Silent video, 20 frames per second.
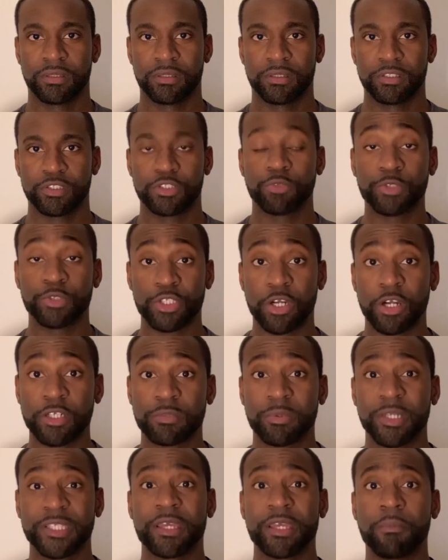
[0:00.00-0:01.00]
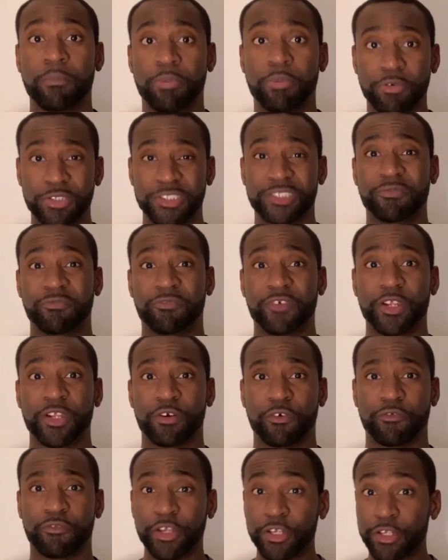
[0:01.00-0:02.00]
So we talked about the importance of
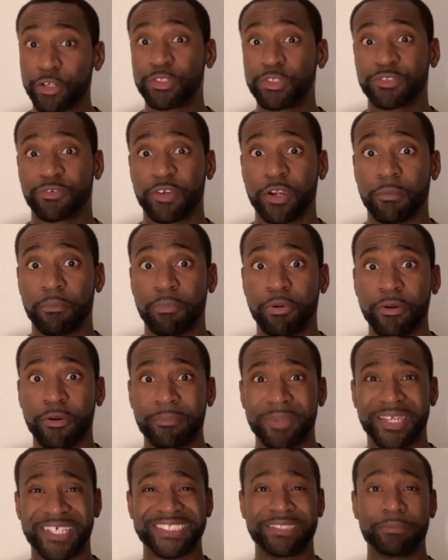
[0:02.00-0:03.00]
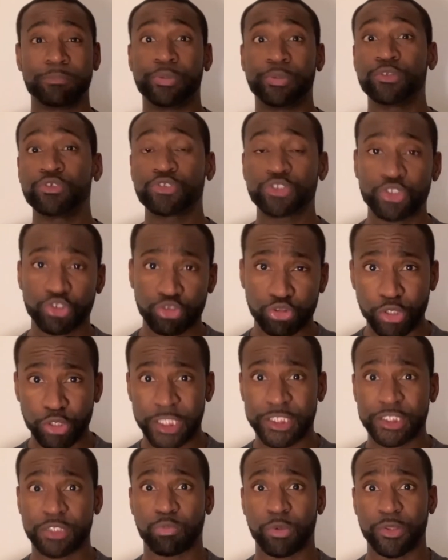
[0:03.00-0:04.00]
video. Video is very important because it builds
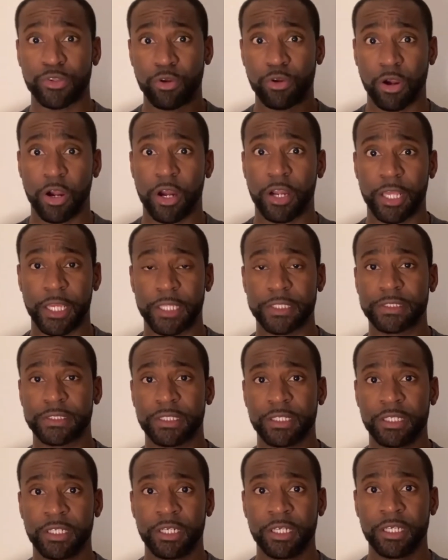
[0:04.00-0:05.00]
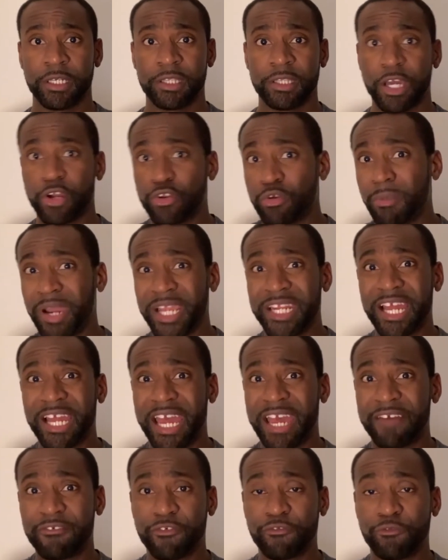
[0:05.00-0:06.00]
trust with your audience. Now you might not
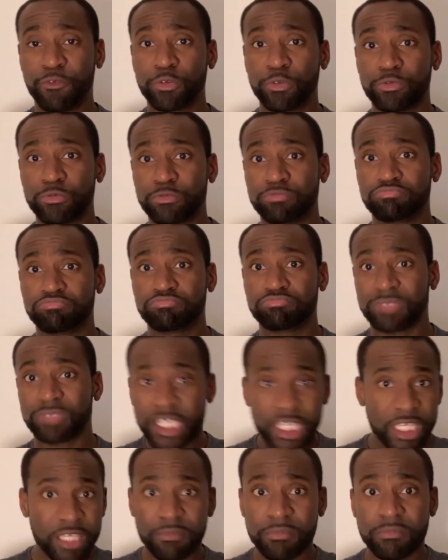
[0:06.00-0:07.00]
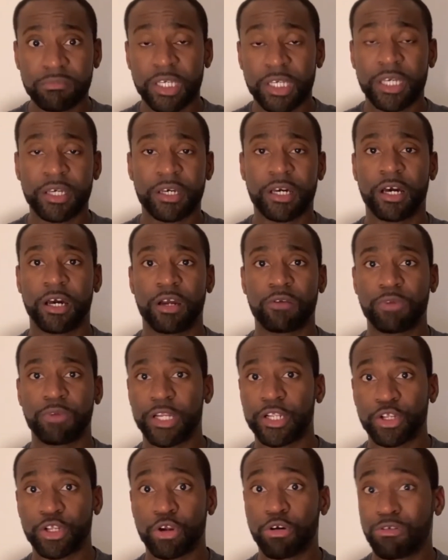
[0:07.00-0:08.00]
have a full team
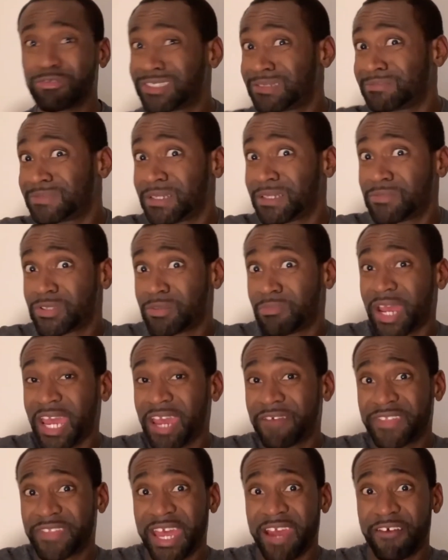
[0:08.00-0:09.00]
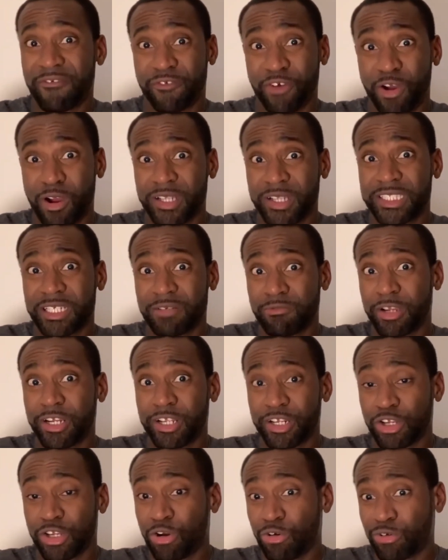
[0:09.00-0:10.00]
ready to go, and sometimes you might have to have content
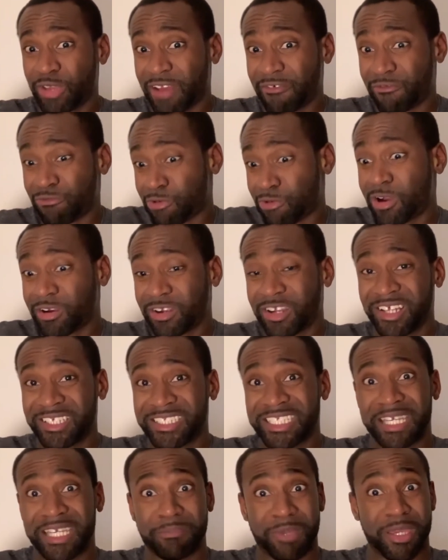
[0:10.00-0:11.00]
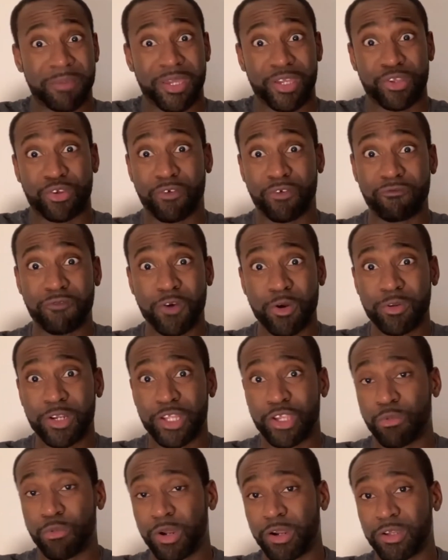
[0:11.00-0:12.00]
ready to go. You have raw content maybe in your phone
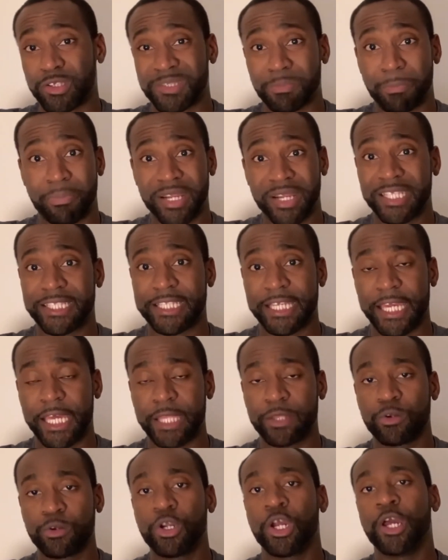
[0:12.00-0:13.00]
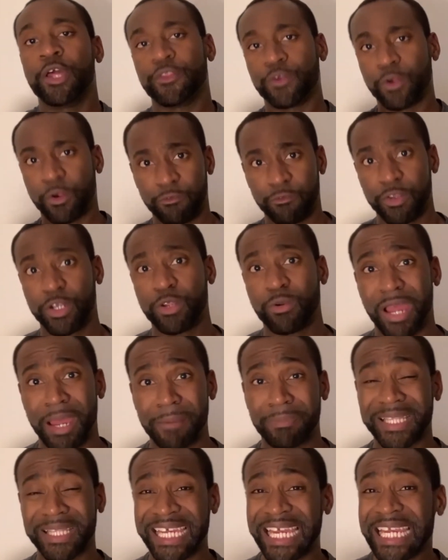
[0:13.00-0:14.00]
and you want to put it together. There are video
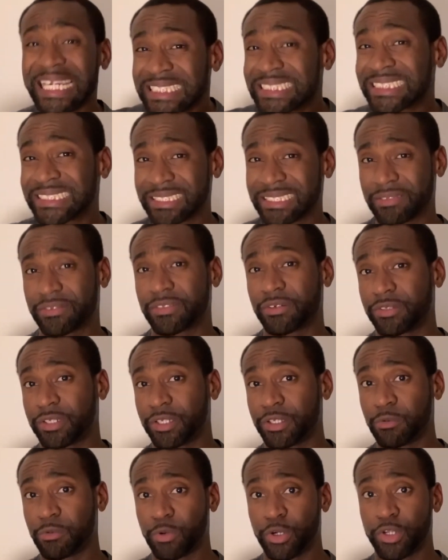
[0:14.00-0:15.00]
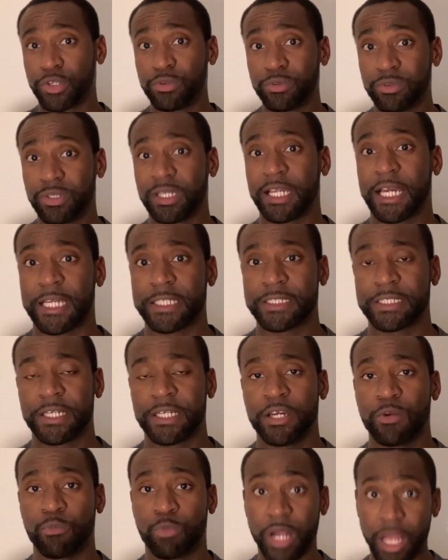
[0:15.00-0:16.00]
applications out there that you want to utilize.
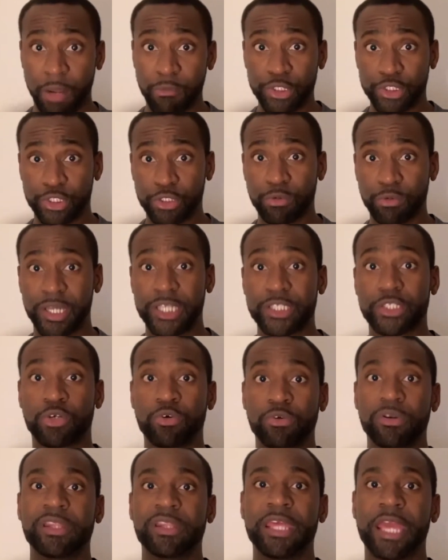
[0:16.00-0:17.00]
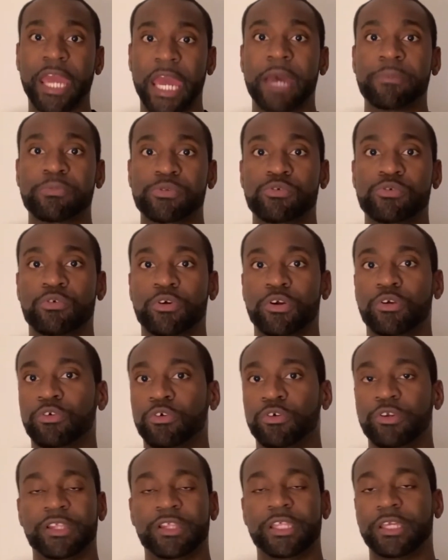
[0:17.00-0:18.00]
What I would do is go to the App Store or
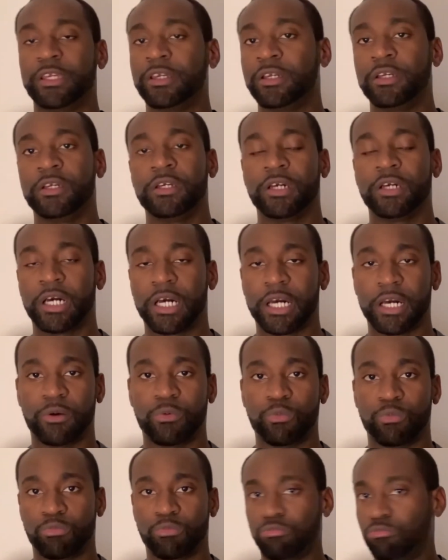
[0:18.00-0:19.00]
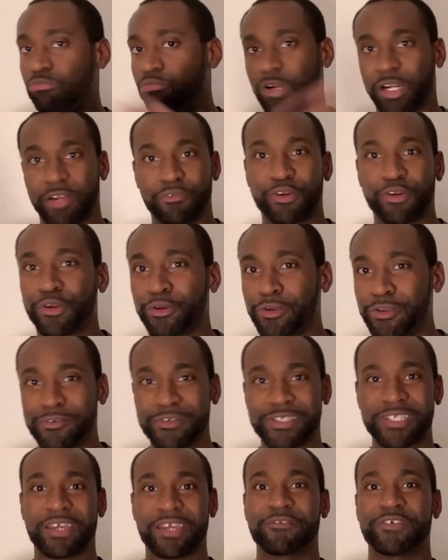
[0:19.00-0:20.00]
go to the whatever you're
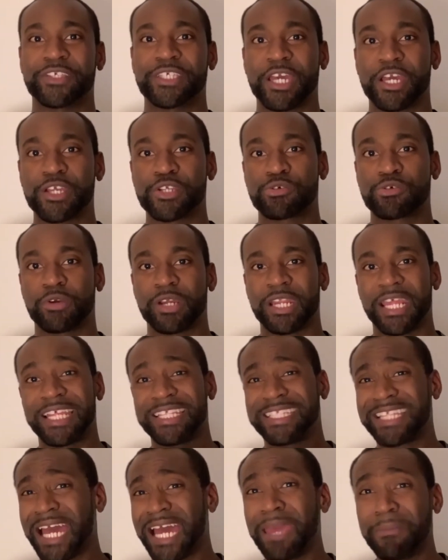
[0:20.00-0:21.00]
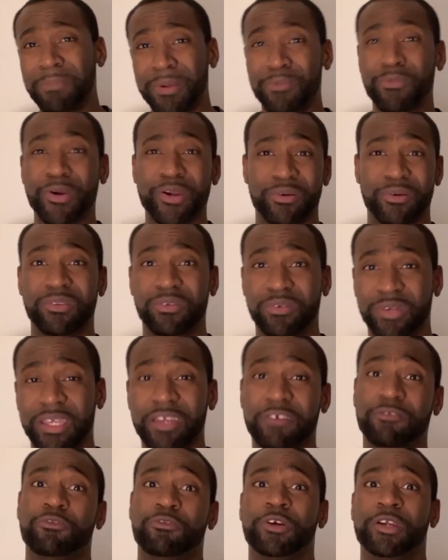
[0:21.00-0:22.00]
using, if it's Android, and type in what you're
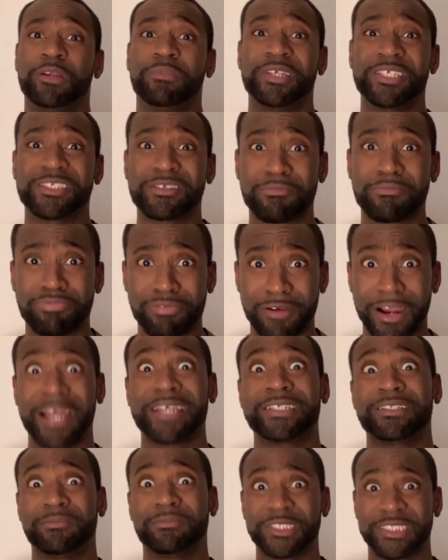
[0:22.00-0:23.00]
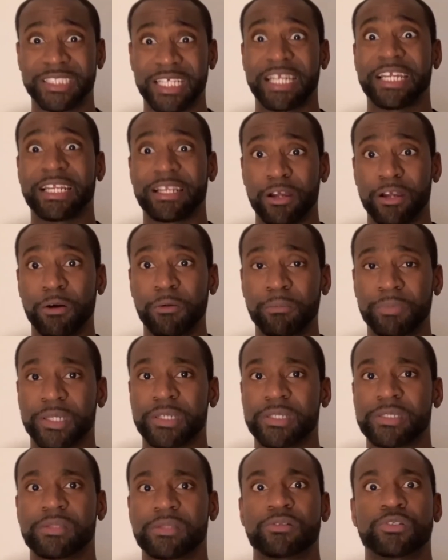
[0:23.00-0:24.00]
looking for. You'd be surprised how much that can help
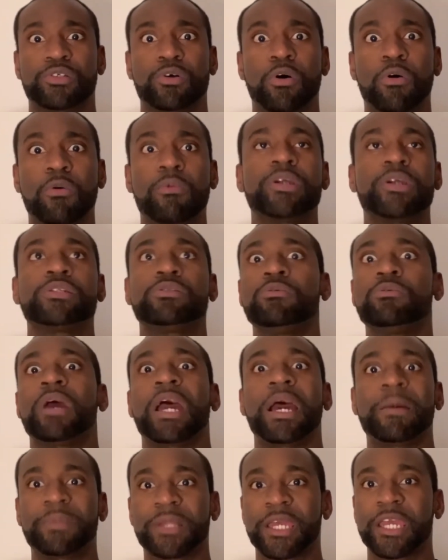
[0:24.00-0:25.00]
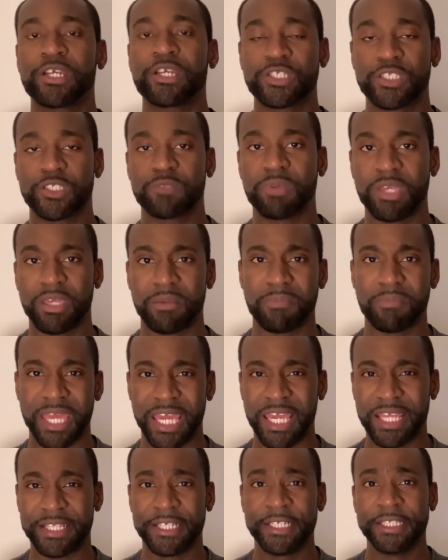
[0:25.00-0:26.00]
because there's always new applications being
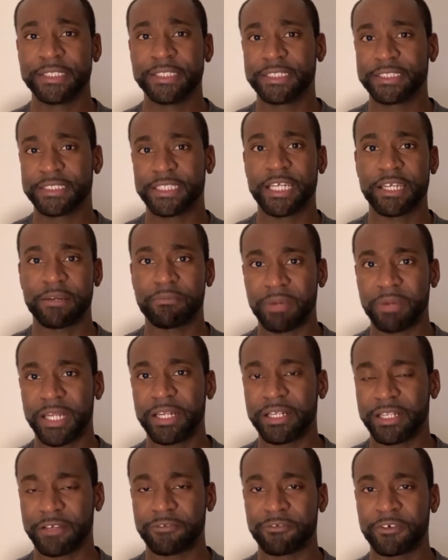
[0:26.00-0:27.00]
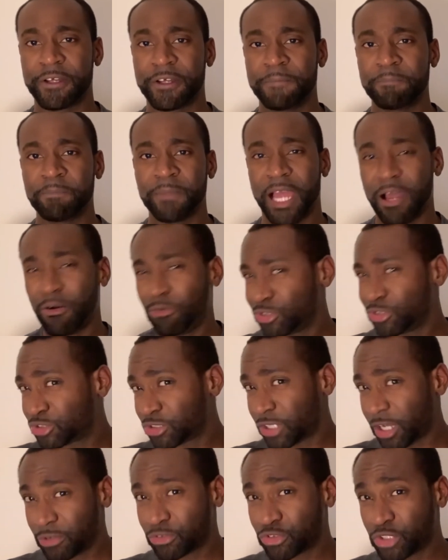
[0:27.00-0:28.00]
made to stay competitive. I will
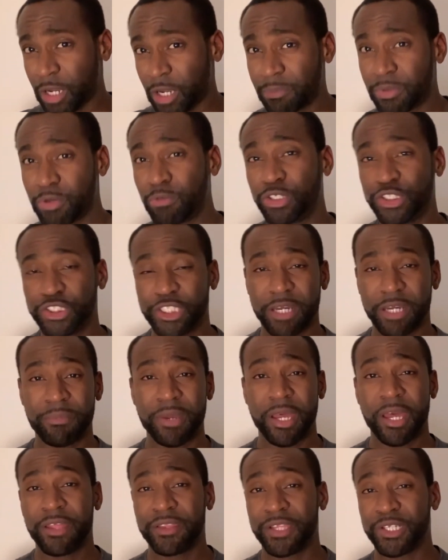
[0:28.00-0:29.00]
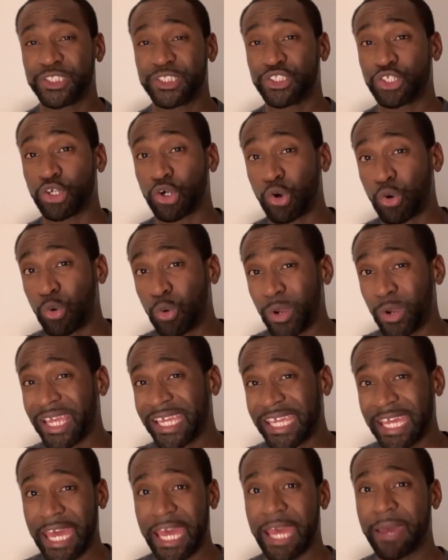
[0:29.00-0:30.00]
drop you a gem. There's the
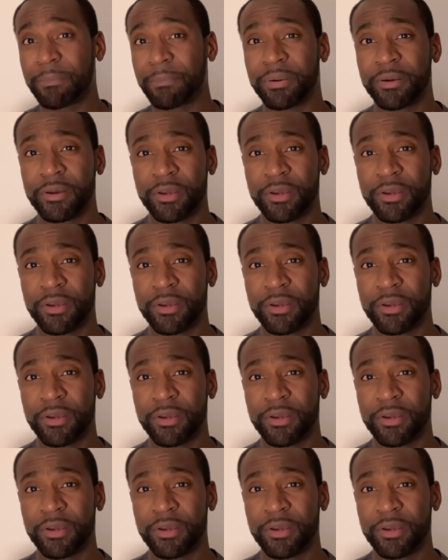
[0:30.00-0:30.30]
Quik app,